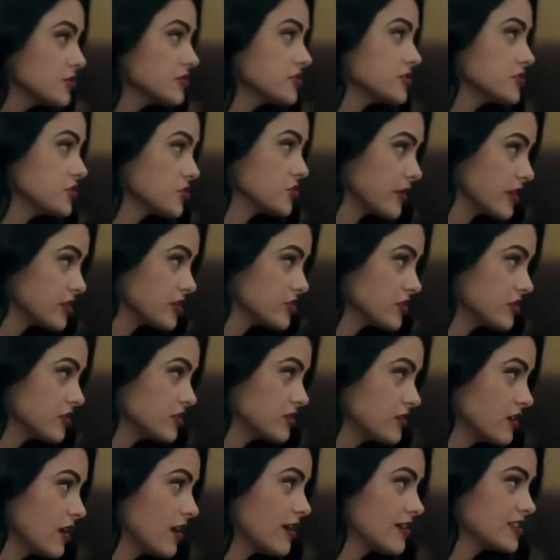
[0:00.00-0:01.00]
situation
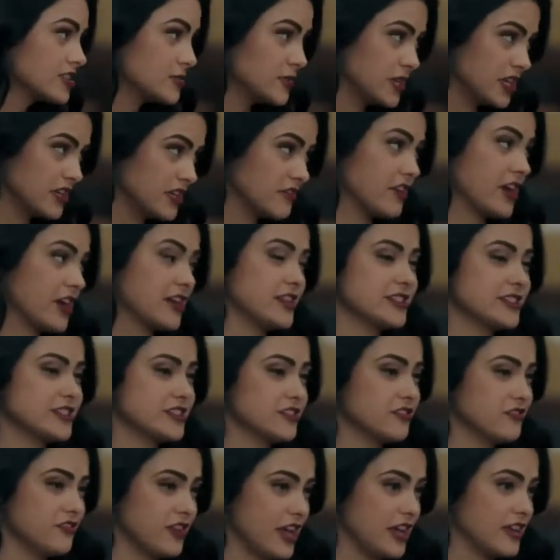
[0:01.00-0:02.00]
is being invited to the
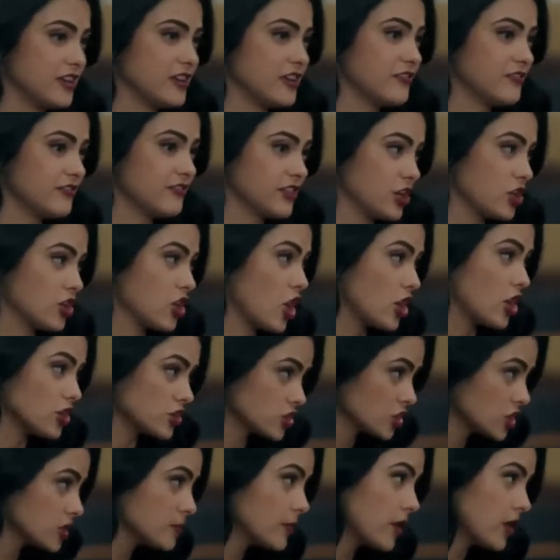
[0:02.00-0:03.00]
Vanity Fair
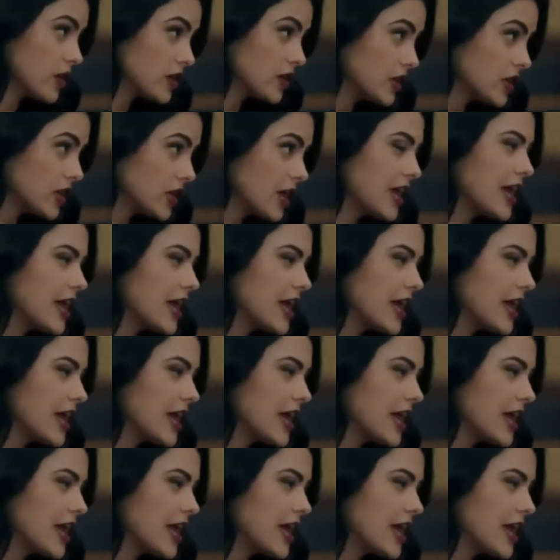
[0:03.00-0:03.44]
Oscar party